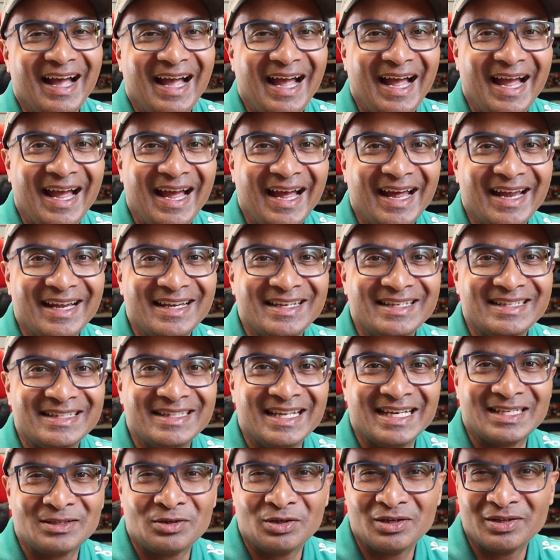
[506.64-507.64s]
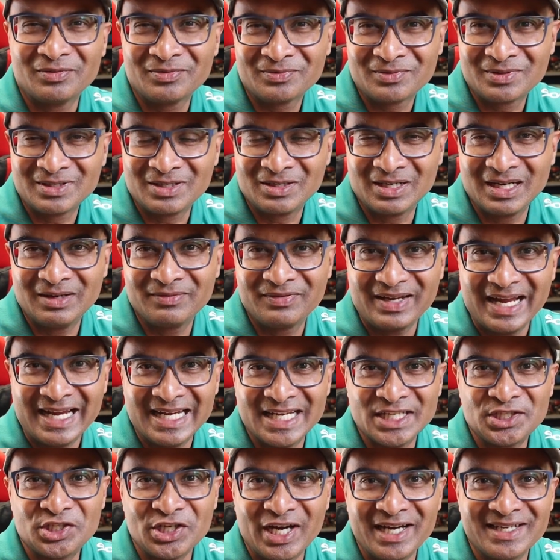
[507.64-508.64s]
And that kind of
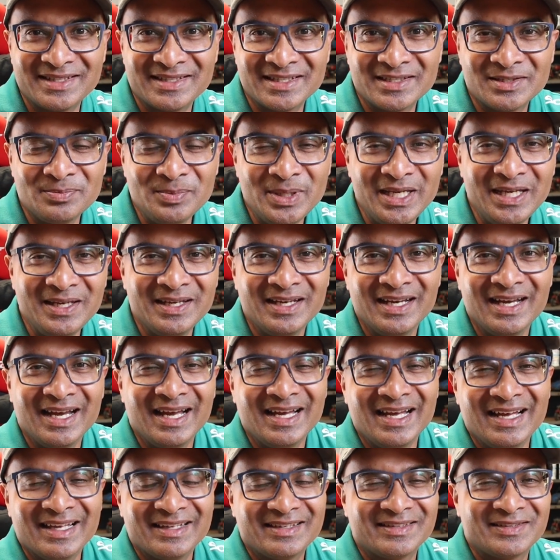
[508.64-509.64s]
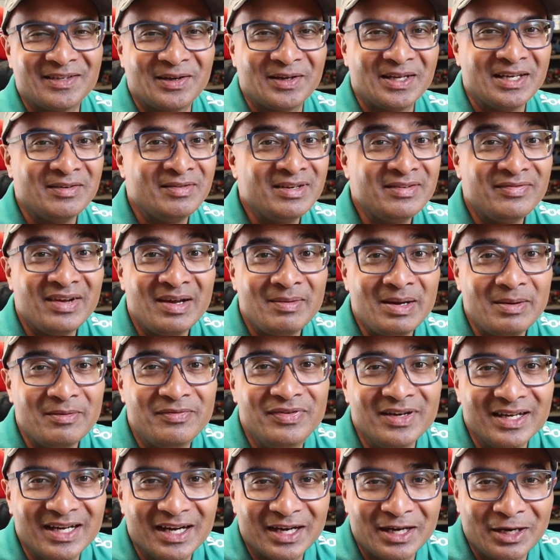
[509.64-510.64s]
energizes me. So even if I'm
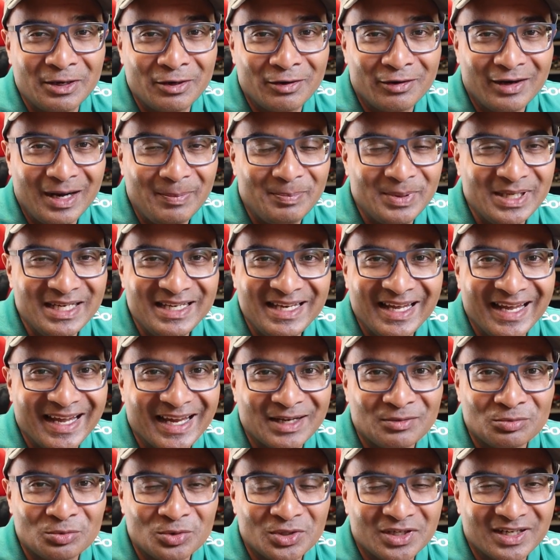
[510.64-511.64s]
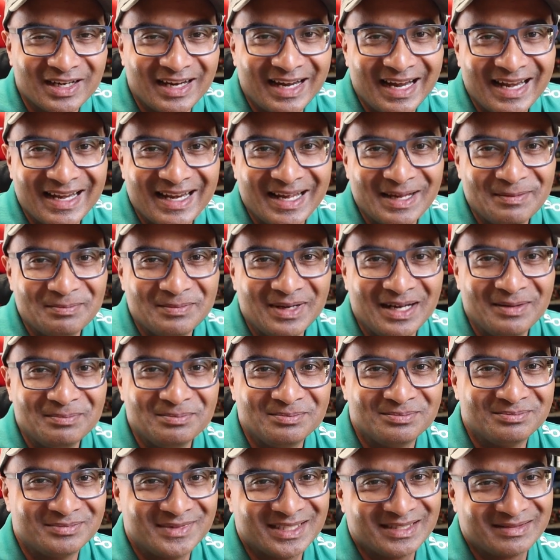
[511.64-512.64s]
having a crappy day at work and
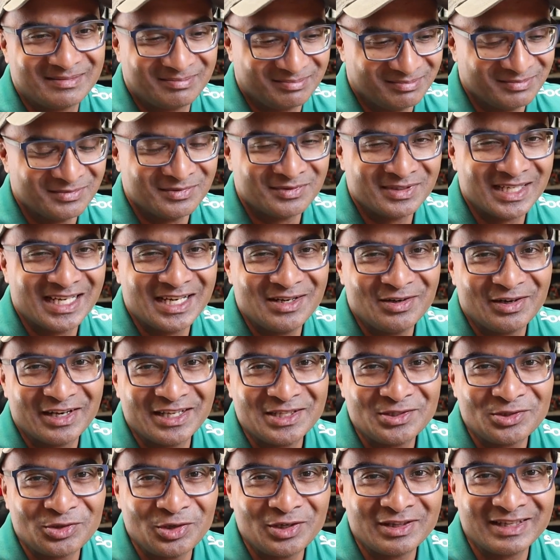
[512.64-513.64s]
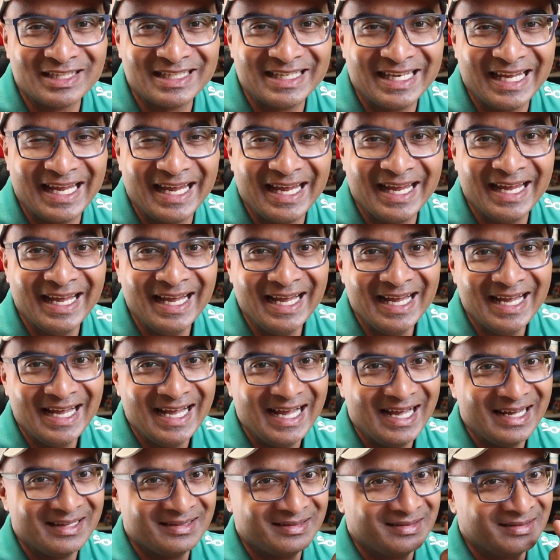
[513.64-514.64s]
I'm just really not enjoying the day,
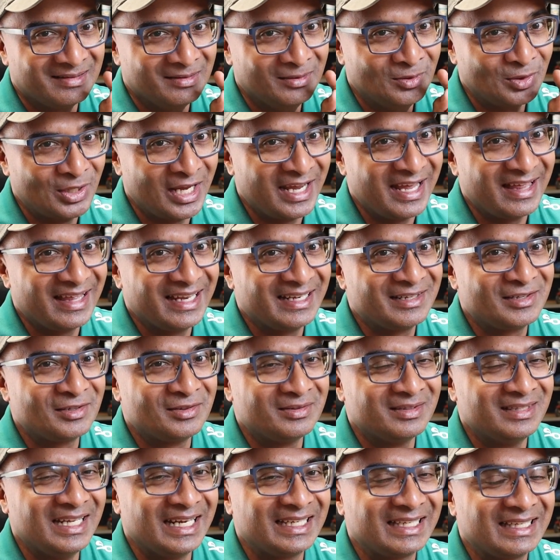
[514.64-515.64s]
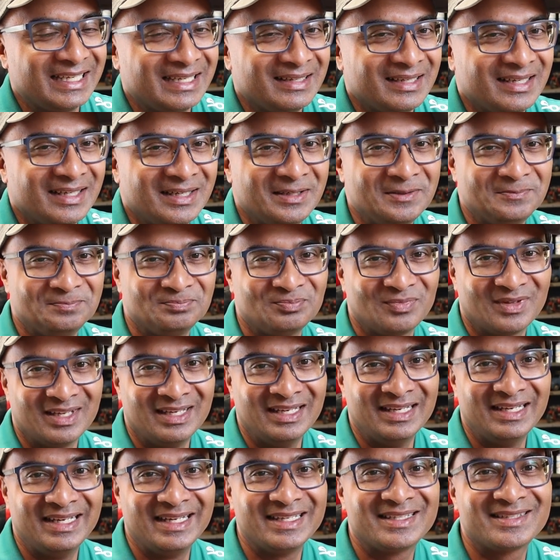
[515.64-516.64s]
looking at that
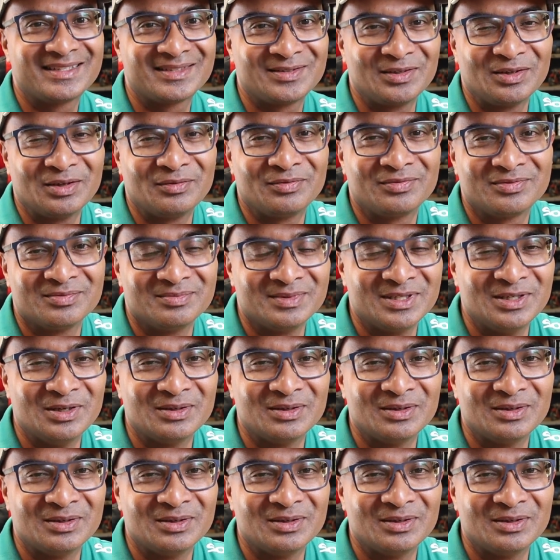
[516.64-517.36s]
list sort of